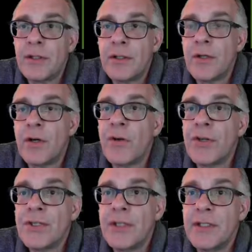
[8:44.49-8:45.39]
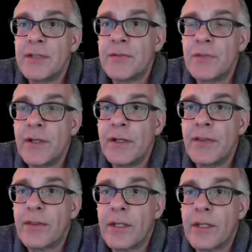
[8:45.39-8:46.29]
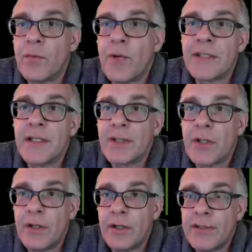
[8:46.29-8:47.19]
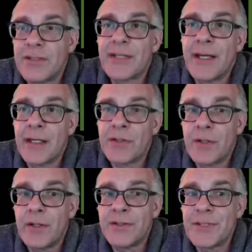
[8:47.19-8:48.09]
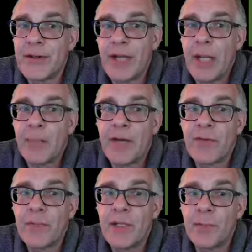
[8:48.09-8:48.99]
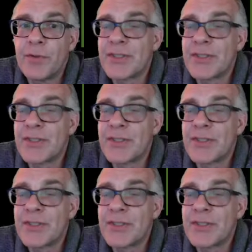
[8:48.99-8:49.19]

universities with residence halls and science halls that are named after people,